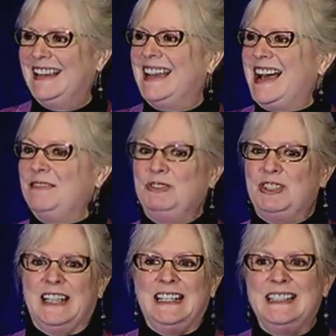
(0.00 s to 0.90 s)
Uh, I'm
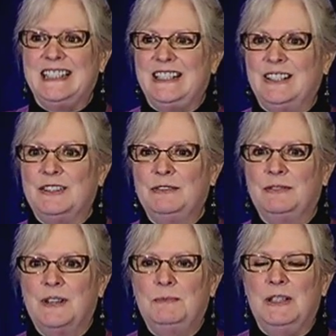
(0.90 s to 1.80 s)
Ginny Steel
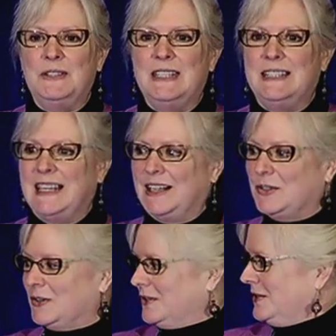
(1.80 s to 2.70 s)
from UC Santa
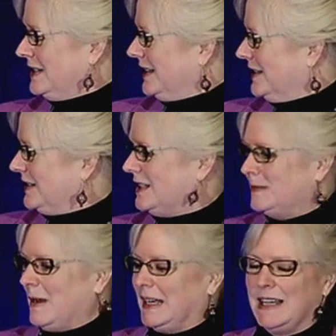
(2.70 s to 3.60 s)
Cruz, and this
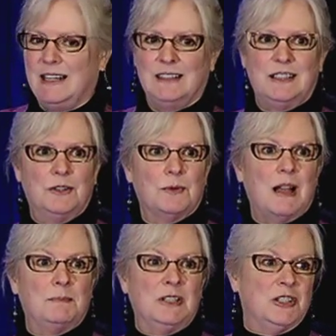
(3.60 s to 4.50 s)
is my colleague
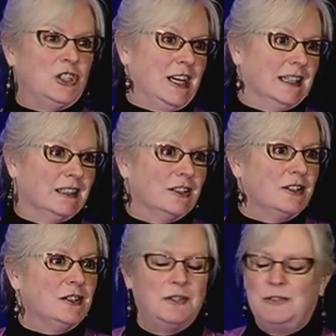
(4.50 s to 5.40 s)
Robin
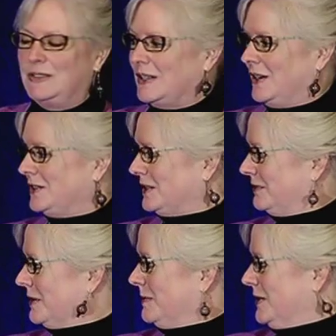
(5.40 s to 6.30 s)
Chandler, who's also
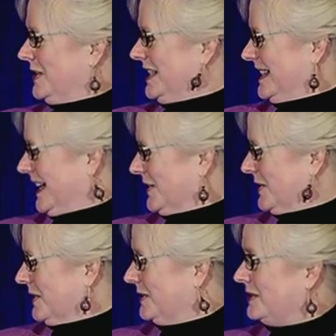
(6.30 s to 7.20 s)
from UC Santa
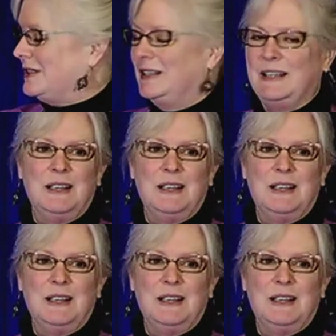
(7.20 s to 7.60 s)
Cruz.